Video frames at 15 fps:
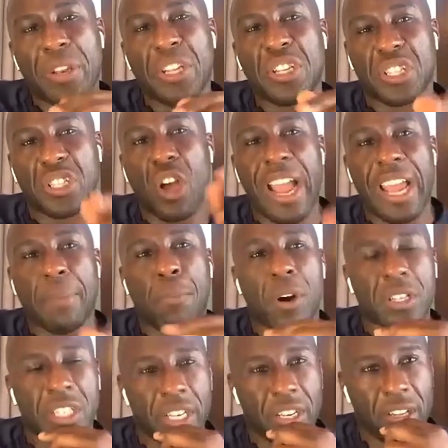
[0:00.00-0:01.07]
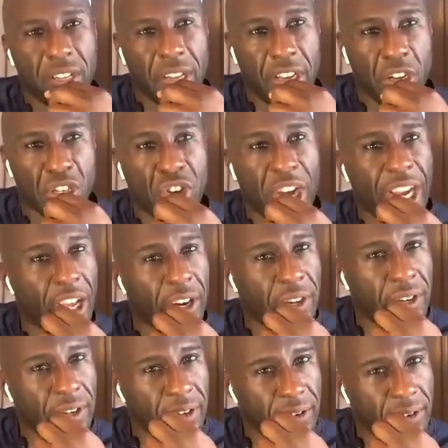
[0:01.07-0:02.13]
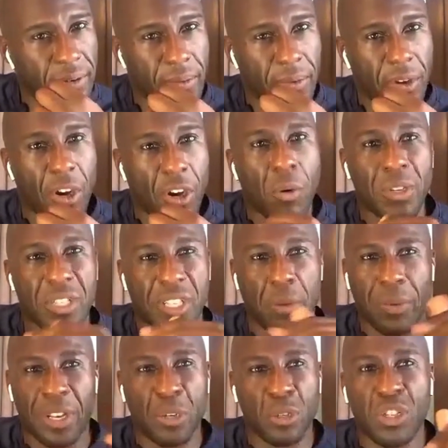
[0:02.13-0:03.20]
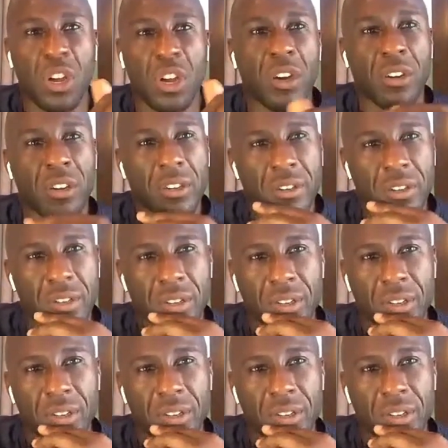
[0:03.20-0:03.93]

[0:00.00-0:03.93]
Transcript: when he just started boxing in Australia, or was it when he was young?